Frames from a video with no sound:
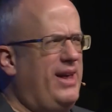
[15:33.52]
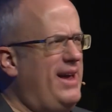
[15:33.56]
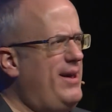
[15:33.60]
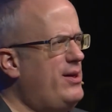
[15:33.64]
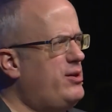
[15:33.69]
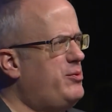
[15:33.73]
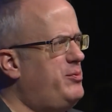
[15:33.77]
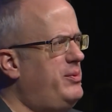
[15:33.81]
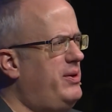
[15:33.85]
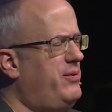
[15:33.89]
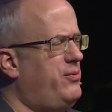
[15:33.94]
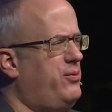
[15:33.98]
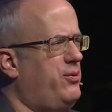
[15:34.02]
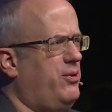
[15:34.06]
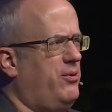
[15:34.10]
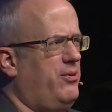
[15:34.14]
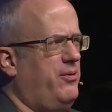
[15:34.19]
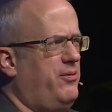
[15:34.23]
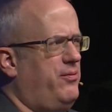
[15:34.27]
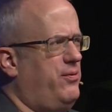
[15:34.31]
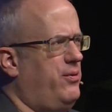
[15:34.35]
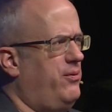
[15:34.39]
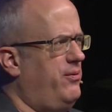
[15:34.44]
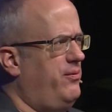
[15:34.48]
blames me
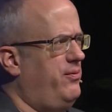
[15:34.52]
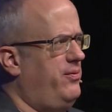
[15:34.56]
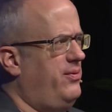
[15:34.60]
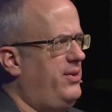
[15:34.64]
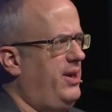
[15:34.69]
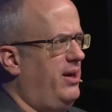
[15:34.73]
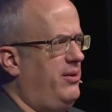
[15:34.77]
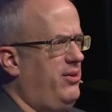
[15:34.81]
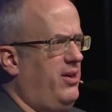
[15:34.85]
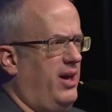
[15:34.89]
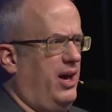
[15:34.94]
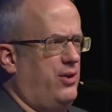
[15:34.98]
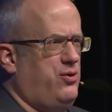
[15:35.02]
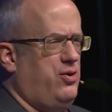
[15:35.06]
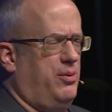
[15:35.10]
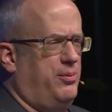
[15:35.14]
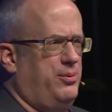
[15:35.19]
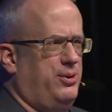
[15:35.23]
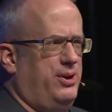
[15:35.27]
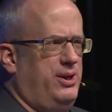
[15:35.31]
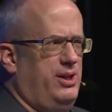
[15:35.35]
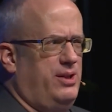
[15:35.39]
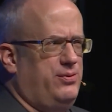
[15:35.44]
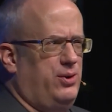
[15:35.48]
for
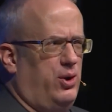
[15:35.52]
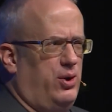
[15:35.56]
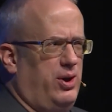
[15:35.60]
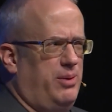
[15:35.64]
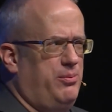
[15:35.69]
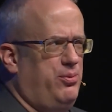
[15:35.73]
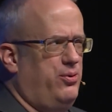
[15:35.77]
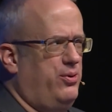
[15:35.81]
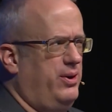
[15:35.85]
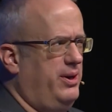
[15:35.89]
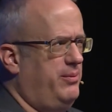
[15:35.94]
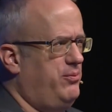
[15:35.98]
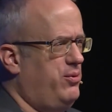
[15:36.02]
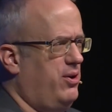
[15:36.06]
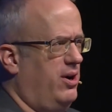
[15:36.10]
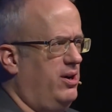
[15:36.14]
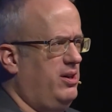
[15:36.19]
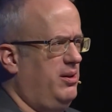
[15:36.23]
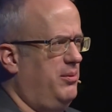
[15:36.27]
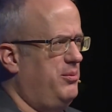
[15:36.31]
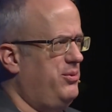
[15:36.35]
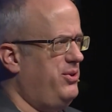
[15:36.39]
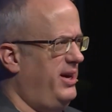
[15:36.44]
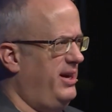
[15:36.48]
IEEE's floating point
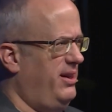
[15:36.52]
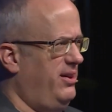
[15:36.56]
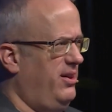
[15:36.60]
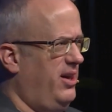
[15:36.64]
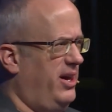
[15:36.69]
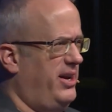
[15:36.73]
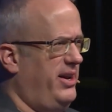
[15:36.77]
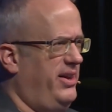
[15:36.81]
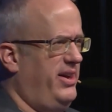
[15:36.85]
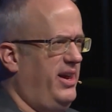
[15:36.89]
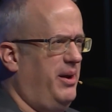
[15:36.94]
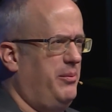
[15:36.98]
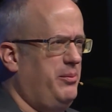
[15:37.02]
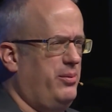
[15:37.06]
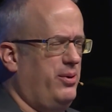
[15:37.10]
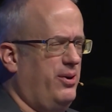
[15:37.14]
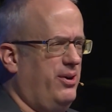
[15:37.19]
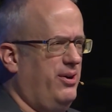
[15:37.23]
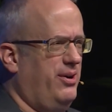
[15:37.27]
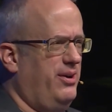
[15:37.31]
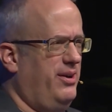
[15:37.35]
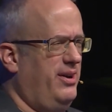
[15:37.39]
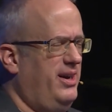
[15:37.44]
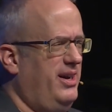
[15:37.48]
problems, like not a
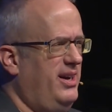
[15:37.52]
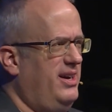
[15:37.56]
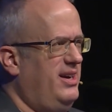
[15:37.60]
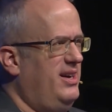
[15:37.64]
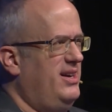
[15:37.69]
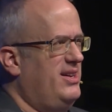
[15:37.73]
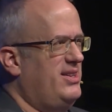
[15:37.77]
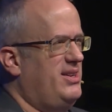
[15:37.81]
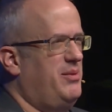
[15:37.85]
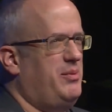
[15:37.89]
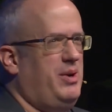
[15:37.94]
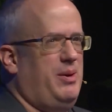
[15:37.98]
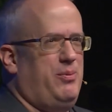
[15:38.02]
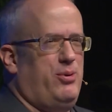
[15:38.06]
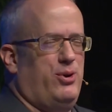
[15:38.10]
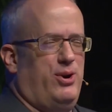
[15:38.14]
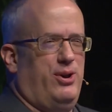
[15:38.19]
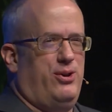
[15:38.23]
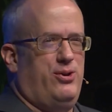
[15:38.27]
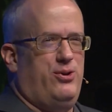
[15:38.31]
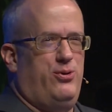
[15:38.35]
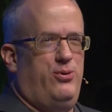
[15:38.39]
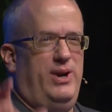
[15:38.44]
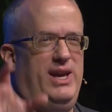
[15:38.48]
number. Somebody
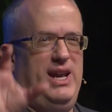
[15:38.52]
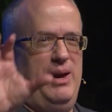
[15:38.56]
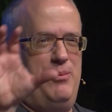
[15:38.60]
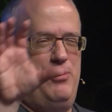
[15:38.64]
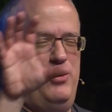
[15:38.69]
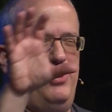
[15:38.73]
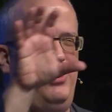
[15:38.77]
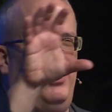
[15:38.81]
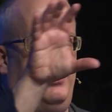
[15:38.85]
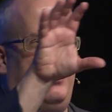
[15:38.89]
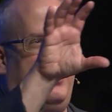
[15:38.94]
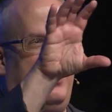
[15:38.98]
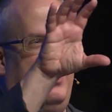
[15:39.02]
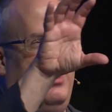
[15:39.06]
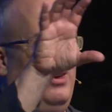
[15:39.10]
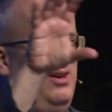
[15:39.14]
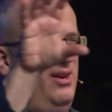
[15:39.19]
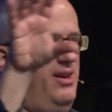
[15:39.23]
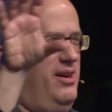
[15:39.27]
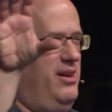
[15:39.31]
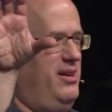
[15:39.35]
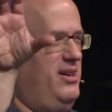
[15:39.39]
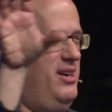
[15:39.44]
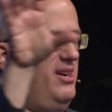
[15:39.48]
put a tweet up with
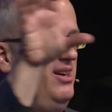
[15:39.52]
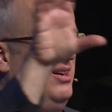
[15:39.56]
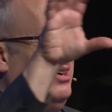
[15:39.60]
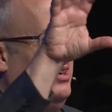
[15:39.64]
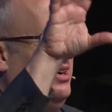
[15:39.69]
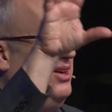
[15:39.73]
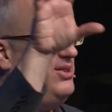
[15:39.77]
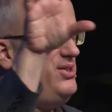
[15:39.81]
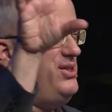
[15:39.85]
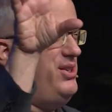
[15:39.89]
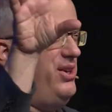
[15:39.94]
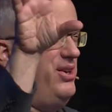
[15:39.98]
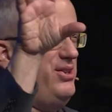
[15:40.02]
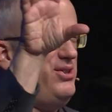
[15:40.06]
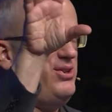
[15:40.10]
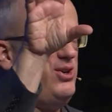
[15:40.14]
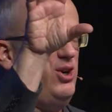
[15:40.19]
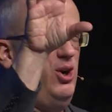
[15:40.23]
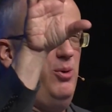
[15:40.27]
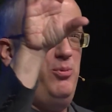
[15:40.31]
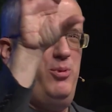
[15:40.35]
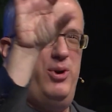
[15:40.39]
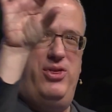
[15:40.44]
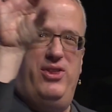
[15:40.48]
a
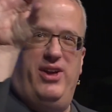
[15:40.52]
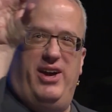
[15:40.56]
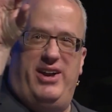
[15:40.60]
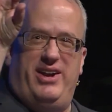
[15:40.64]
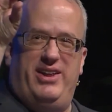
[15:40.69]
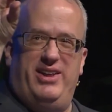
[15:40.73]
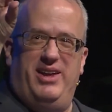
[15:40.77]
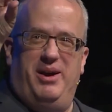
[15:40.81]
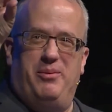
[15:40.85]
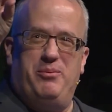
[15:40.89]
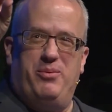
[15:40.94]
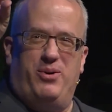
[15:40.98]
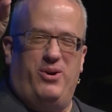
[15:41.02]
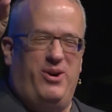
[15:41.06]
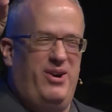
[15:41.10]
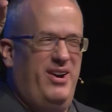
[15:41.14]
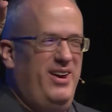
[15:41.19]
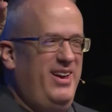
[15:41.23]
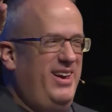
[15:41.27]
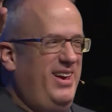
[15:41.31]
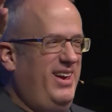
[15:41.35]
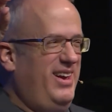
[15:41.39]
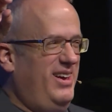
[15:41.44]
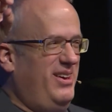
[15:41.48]
oscilloscope with not a number.
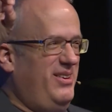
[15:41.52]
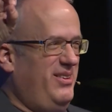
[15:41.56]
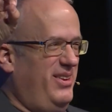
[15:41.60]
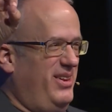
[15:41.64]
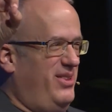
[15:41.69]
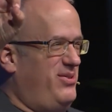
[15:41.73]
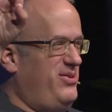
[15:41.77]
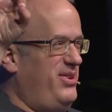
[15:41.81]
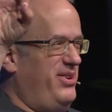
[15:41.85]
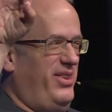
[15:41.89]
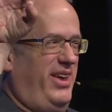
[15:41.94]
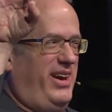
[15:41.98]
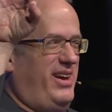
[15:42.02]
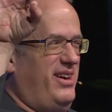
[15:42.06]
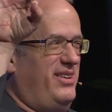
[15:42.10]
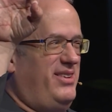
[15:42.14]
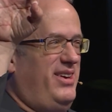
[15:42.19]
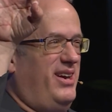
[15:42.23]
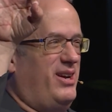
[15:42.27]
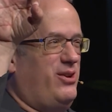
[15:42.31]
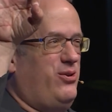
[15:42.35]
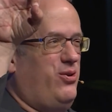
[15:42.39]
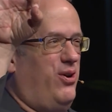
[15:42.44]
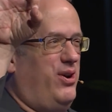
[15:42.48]
This is like a
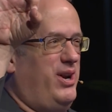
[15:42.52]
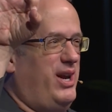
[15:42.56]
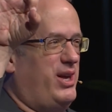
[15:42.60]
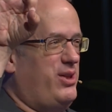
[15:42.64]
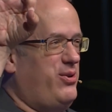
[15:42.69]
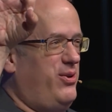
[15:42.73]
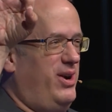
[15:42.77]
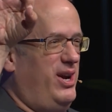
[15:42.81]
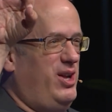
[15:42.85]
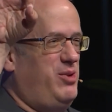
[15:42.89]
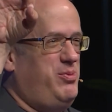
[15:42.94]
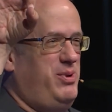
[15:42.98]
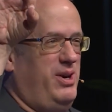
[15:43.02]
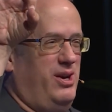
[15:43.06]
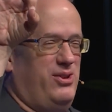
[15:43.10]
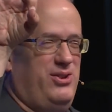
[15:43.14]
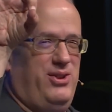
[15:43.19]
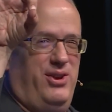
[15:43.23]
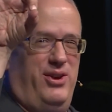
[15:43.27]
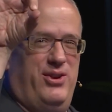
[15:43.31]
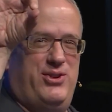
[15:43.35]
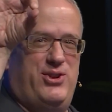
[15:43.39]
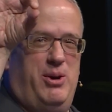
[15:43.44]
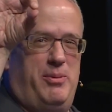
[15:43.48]
Tektronix or HP
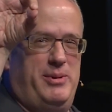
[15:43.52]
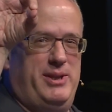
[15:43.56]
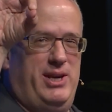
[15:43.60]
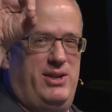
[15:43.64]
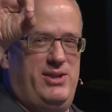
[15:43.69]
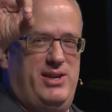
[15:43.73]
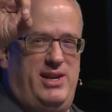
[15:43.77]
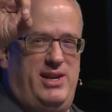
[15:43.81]
oscilloscope, and